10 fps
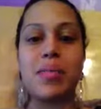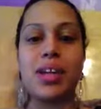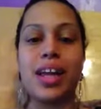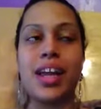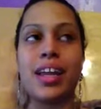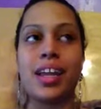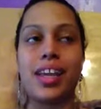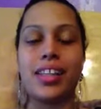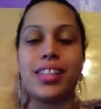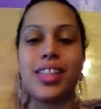Like
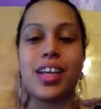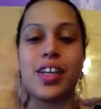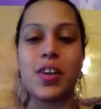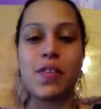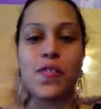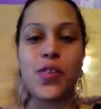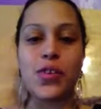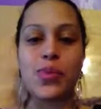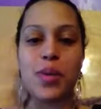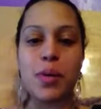stated in the
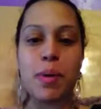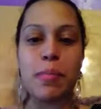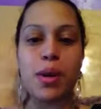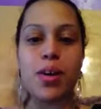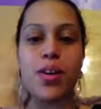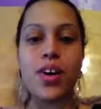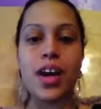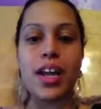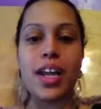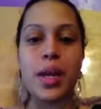first week of my blog,
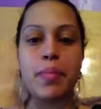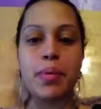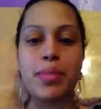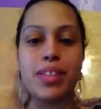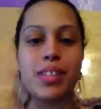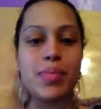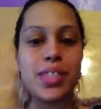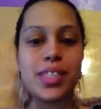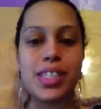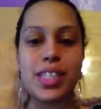I came in with this
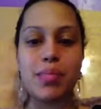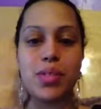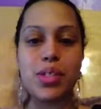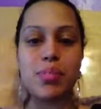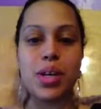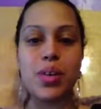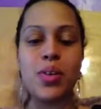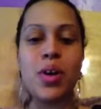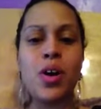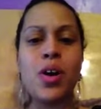misconception
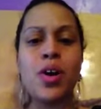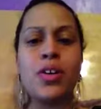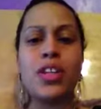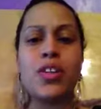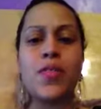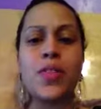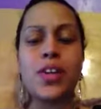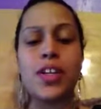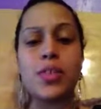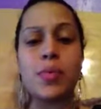about the different
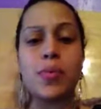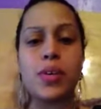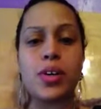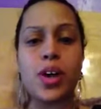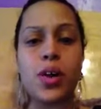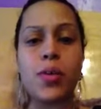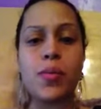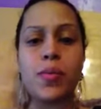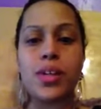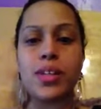things that we were going to
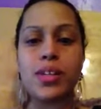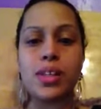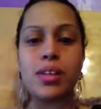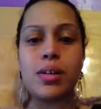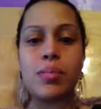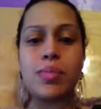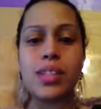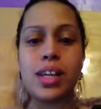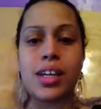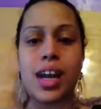learn with
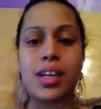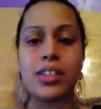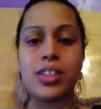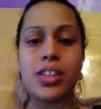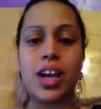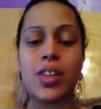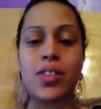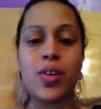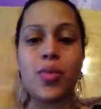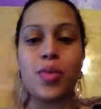technology. I
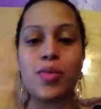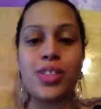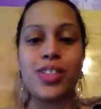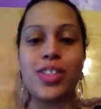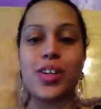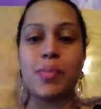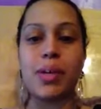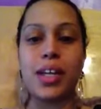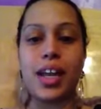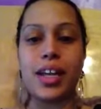thought we were just going to
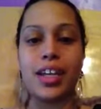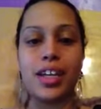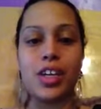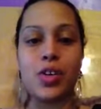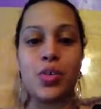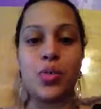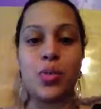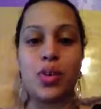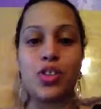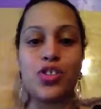be like
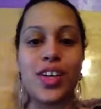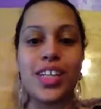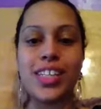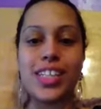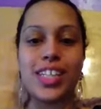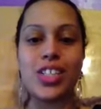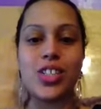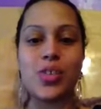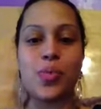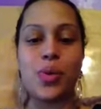a training
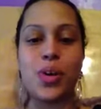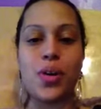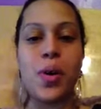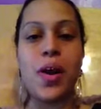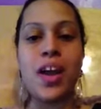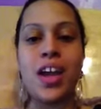session where